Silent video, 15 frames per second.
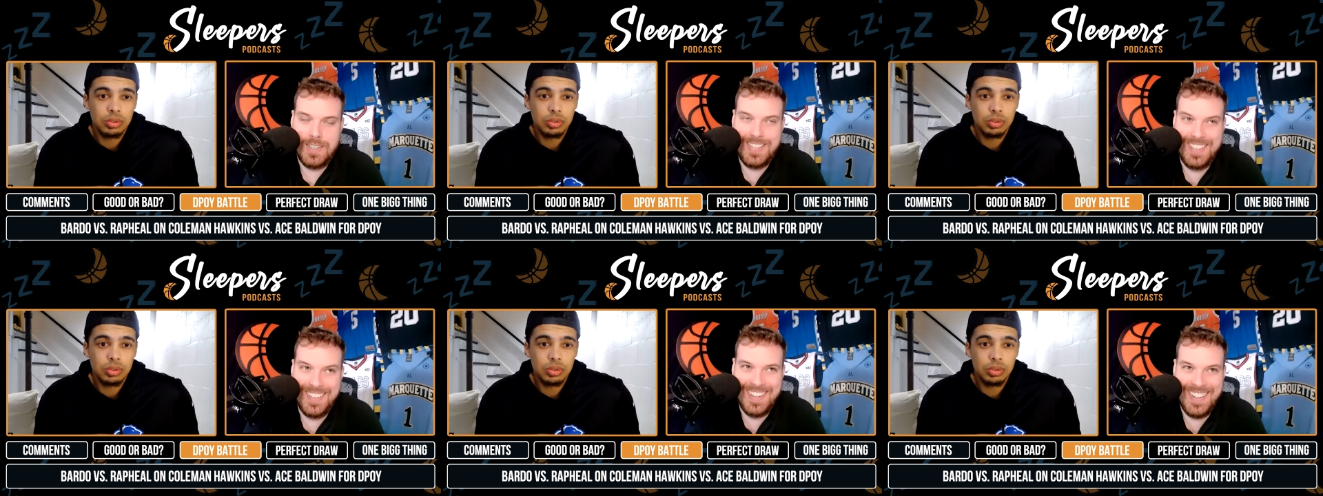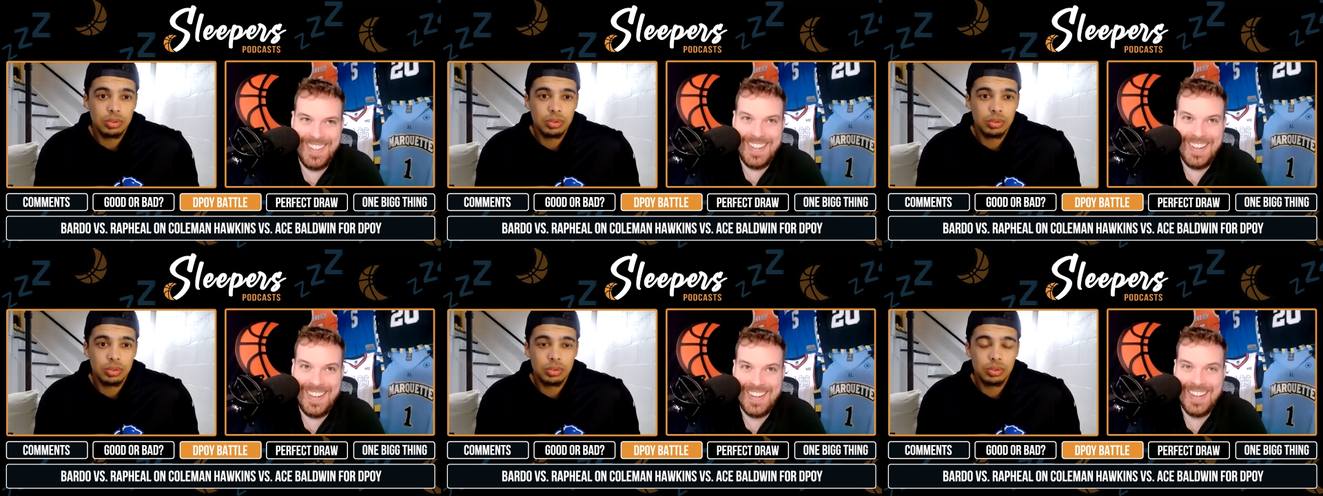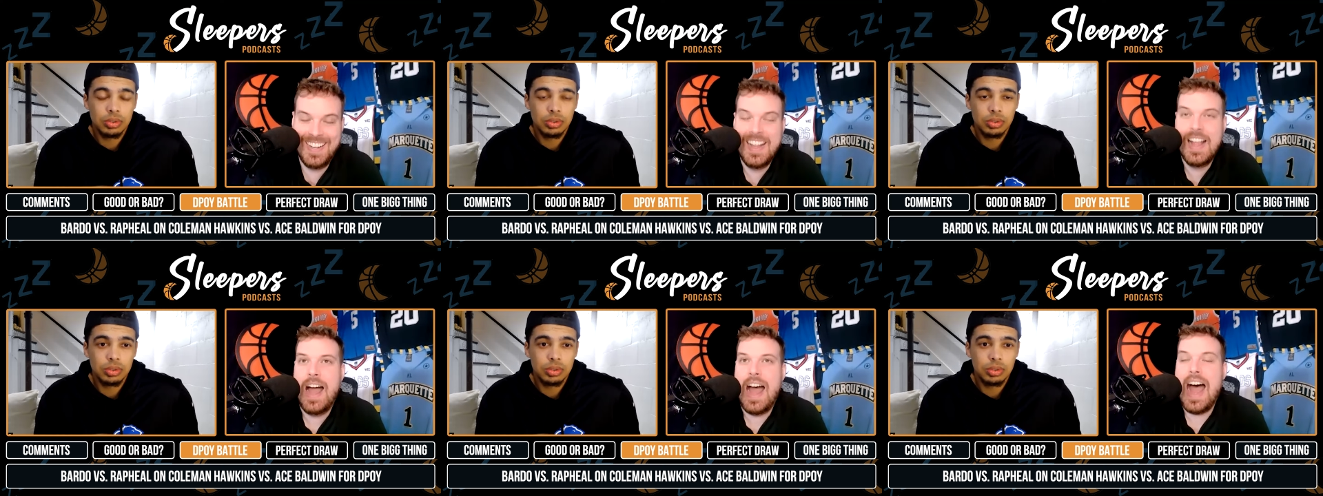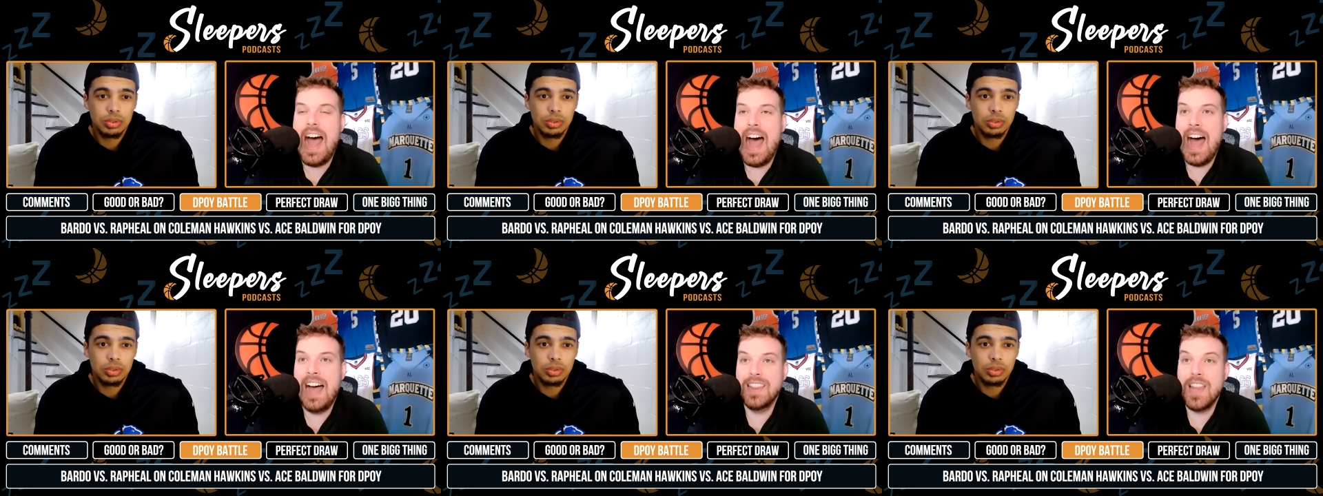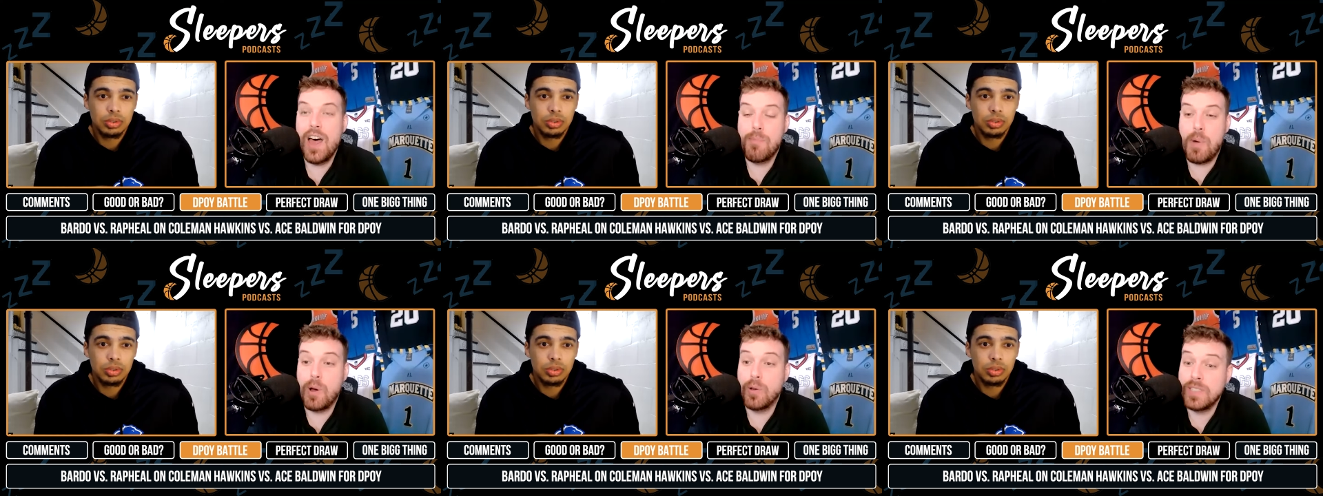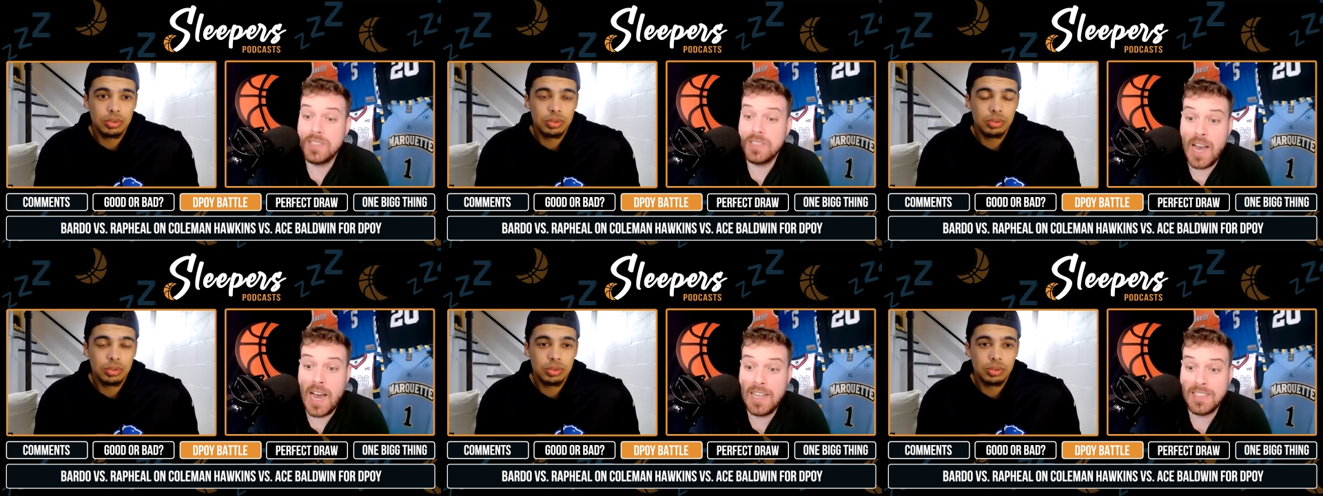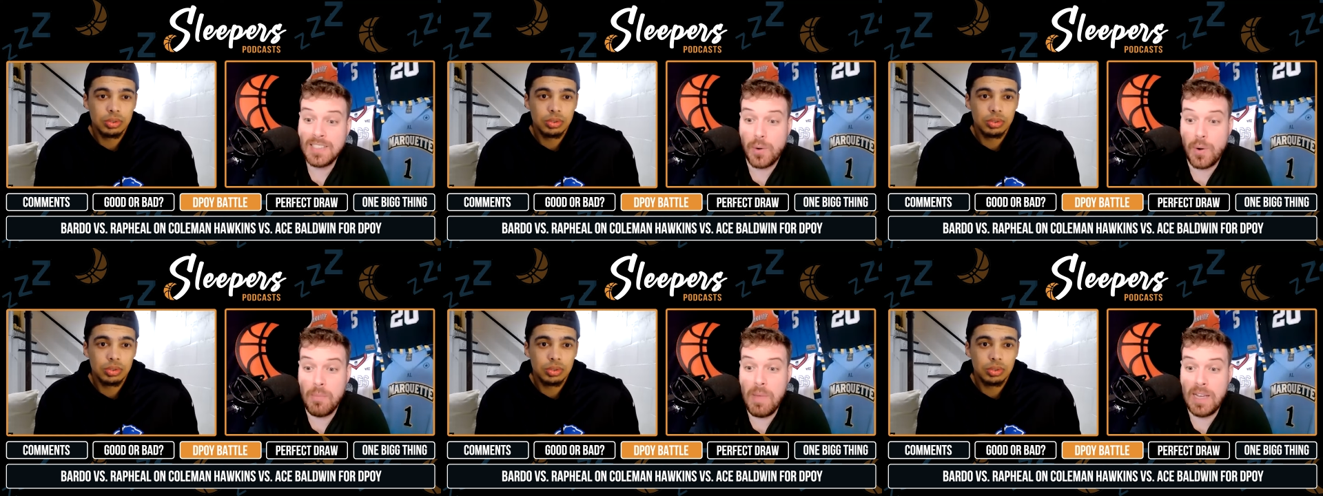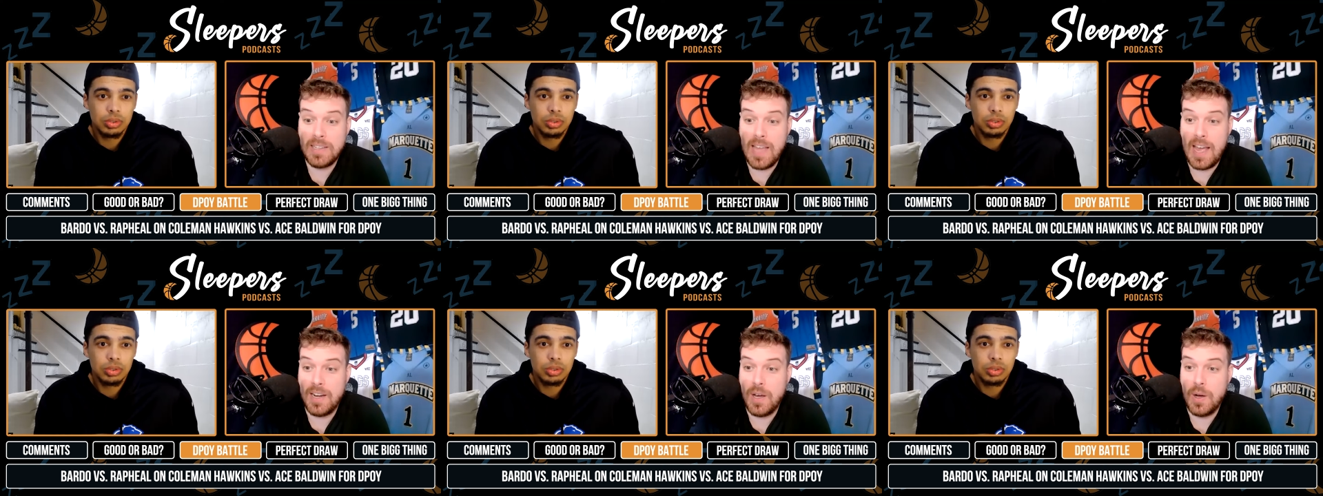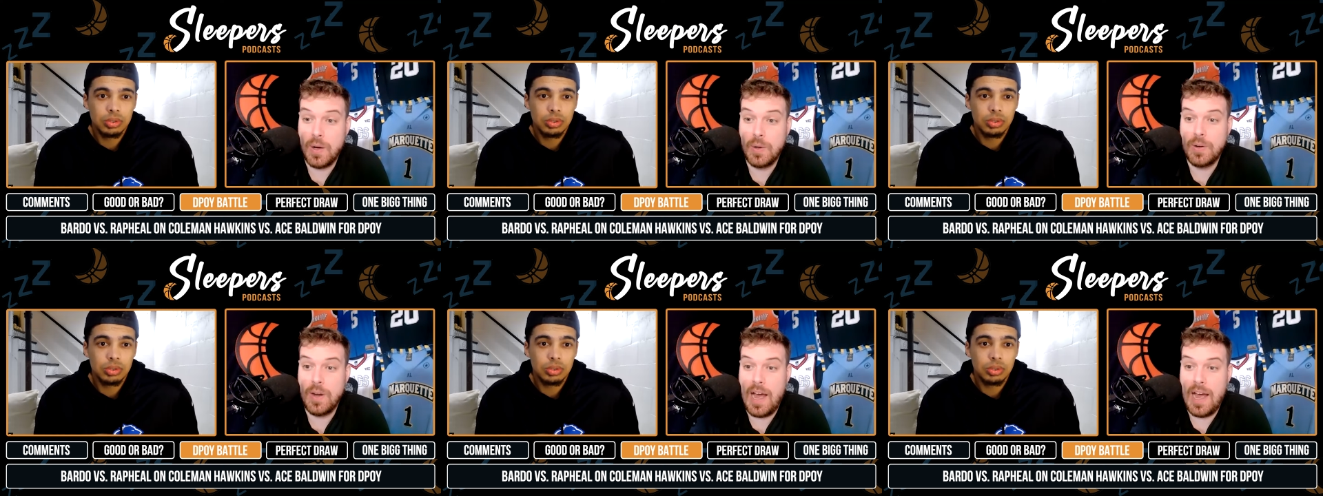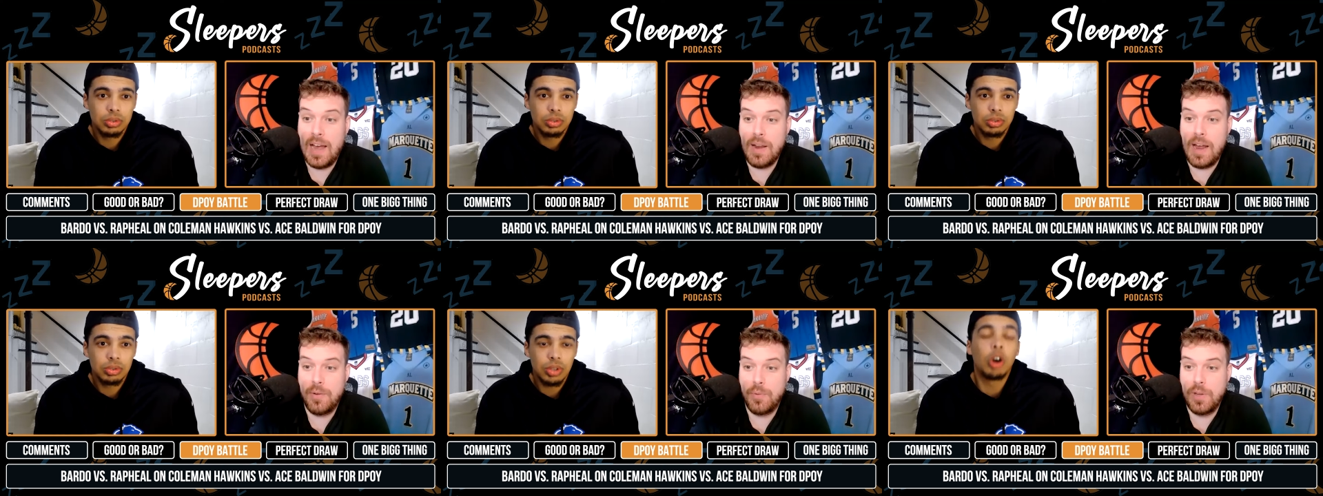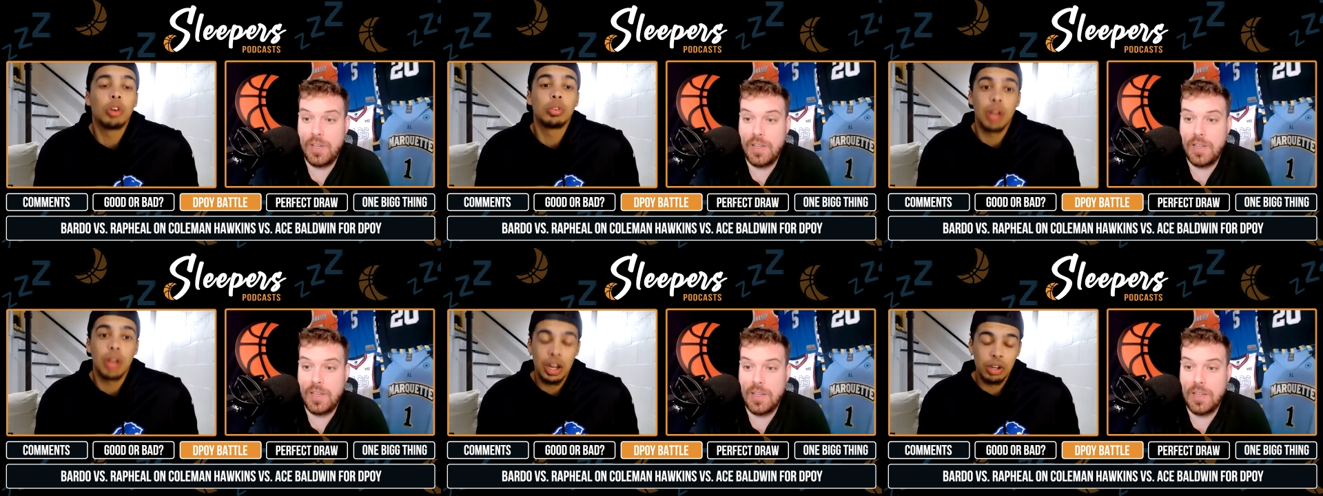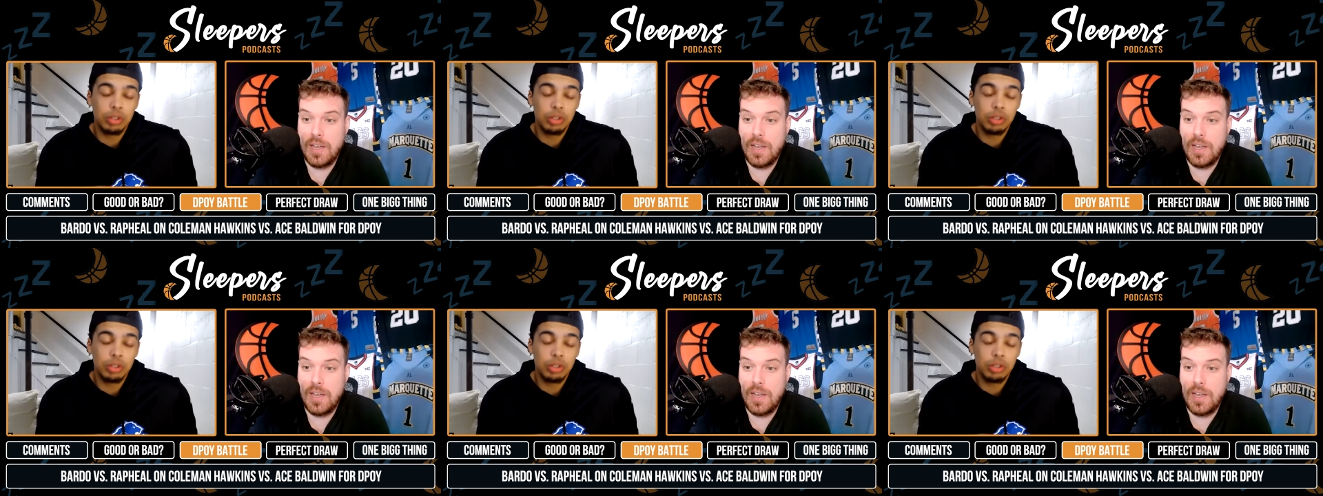Speaker 1: I love both these guys. I want to make that known. I, I oh, really I,